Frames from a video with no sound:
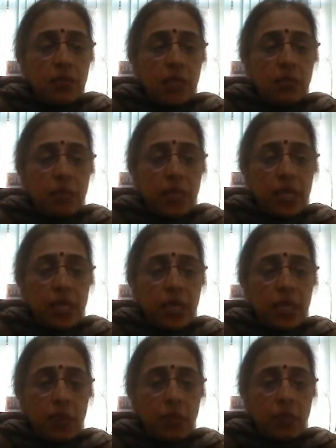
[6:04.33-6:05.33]
Big
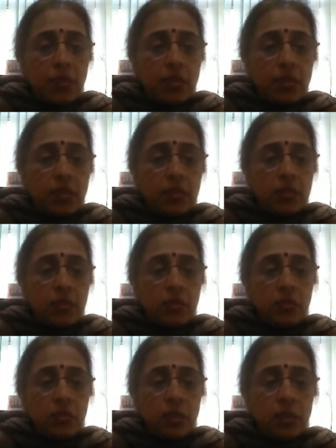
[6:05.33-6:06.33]
M method,
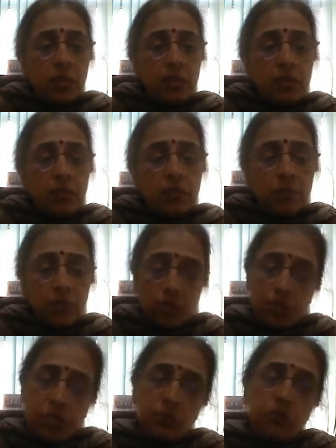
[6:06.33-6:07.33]
okay,
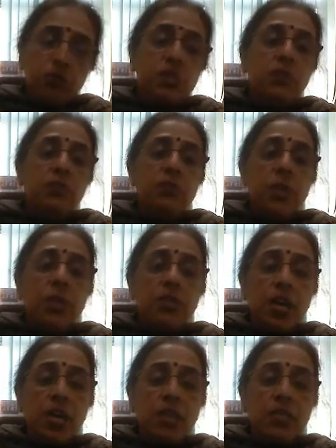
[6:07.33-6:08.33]
because it was given by
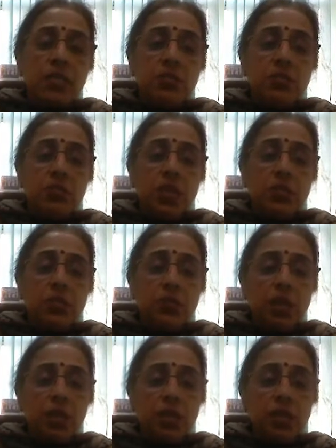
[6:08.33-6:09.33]
Charnes, so that's
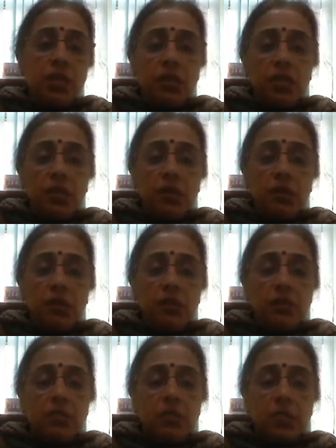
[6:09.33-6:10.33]
why
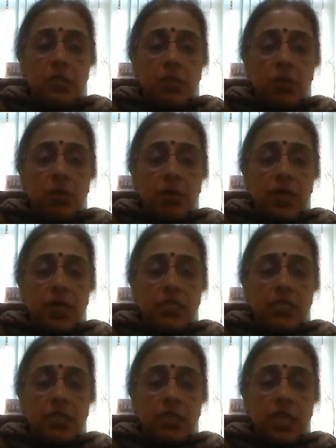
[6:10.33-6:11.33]
it's still called as
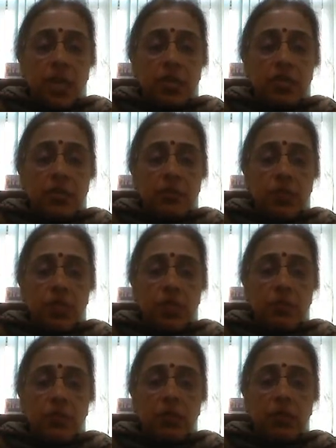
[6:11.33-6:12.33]
the Charnes Big
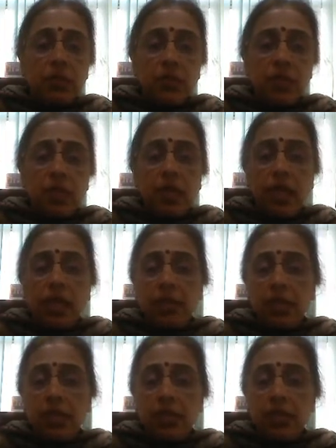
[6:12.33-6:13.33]
M method. And
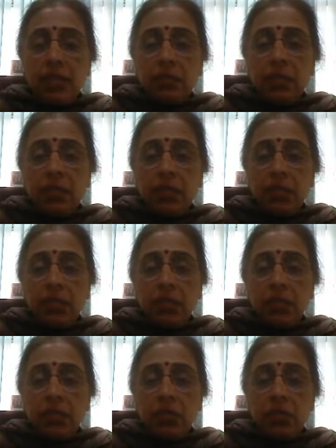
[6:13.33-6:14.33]
the other method
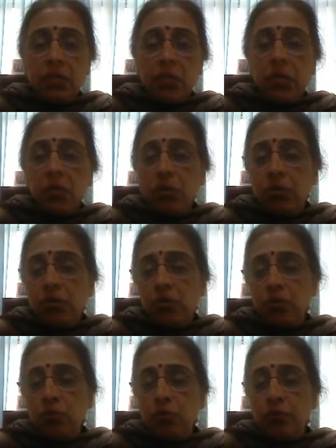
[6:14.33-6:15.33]
is your
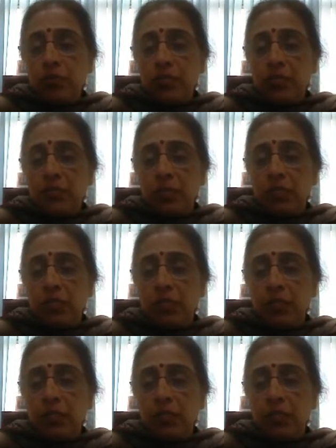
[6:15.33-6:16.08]
two-phase method.